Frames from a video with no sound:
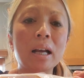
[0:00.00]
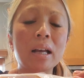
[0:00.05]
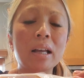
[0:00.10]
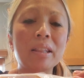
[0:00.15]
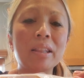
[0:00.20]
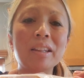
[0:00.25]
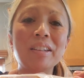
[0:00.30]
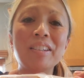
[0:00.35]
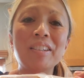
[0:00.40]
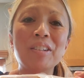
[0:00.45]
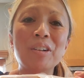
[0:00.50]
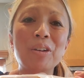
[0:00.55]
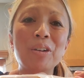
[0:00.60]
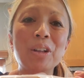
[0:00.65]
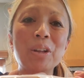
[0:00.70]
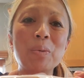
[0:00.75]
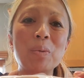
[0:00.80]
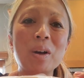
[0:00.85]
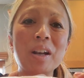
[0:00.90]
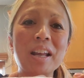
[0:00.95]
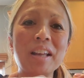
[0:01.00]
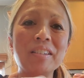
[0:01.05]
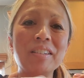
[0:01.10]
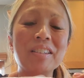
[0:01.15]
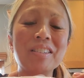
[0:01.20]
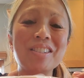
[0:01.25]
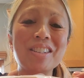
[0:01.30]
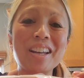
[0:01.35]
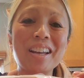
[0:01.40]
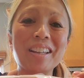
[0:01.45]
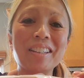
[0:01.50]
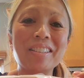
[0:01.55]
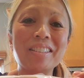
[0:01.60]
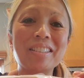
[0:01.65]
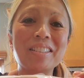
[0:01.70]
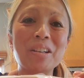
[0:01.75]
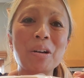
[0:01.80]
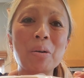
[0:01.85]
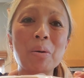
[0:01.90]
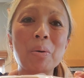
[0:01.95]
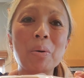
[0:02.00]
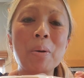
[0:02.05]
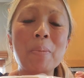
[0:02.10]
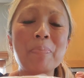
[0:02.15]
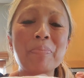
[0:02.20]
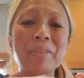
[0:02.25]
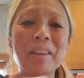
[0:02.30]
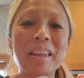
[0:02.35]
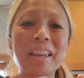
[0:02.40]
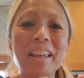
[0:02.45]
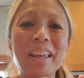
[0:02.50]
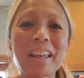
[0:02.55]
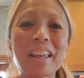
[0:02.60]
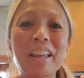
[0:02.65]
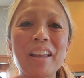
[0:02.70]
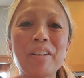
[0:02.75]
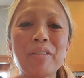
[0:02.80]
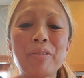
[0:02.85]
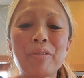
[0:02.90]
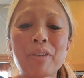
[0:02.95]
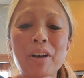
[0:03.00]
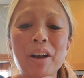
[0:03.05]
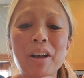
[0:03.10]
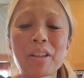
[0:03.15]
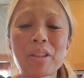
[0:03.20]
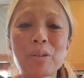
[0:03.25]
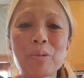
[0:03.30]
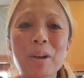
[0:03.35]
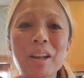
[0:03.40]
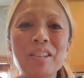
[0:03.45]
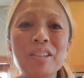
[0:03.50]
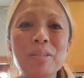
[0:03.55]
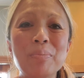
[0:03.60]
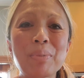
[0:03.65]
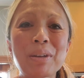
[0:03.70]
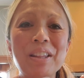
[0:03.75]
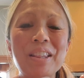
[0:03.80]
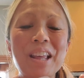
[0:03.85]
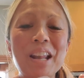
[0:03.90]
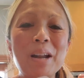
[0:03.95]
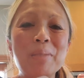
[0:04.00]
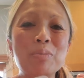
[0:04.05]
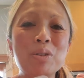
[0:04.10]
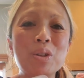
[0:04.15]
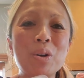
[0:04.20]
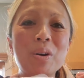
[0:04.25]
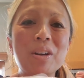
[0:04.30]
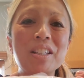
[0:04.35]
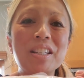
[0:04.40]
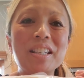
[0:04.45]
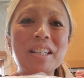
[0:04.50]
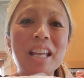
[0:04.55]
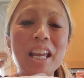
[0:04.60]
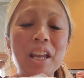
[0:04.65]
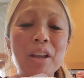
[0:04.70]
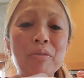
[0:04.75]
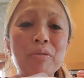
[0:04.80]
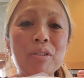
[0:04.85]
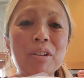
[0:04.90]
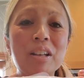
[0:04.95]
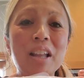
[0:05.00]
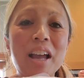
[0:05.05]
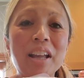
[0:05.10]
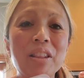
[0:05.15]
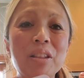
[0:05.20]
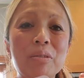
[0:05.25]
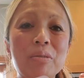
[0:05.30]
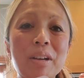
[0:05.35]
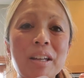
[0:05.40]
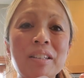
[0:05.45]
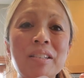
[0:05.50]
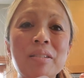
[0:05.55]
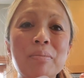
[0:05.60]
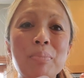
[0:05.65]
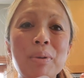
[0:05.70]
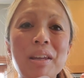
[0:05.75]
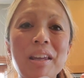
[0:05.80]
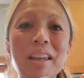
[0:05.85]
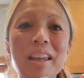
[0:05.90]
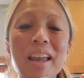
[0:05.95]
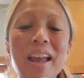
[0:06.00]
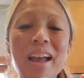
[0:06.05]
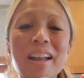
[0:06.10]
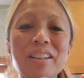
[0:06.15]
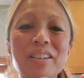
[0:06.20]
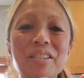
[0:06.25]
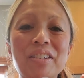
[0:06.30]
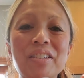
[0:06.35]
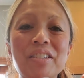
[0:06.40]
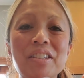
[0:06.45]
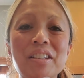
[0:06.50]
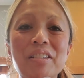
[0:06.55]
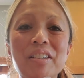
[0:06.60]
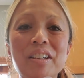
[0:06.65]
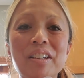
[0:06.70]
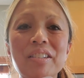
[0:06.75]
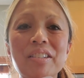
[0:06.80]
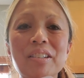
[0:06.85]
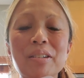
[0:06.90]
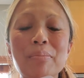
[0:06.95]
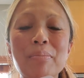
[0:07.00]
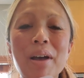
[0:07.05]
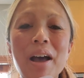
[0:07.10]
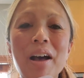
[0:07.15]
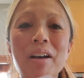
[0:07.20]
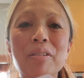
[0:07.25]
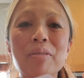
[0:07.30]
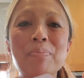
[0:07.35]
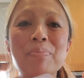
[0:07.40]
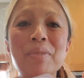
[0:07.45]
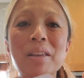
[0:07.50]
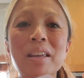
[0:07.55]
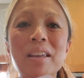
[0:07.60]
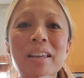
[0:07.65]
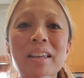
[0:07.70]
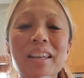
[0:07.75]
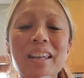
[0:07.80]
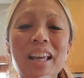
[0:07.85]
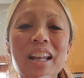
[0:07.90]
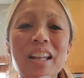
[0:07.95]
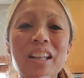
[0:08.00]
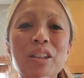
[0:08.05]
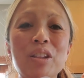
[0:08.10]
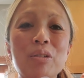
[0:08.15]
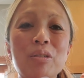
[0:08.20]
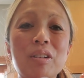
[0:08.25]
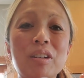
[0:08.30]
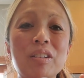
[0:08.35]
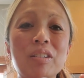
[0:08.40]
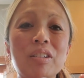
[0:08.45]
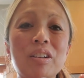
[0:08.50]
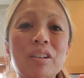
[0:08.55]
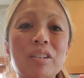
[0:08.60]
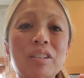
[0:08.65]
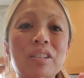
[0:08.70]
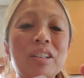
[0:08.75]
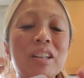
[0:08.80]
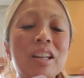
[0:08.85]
this is the only one I suggest. So if the recipe that I'm showing today, if you like the recipe and you're serious about getting the result,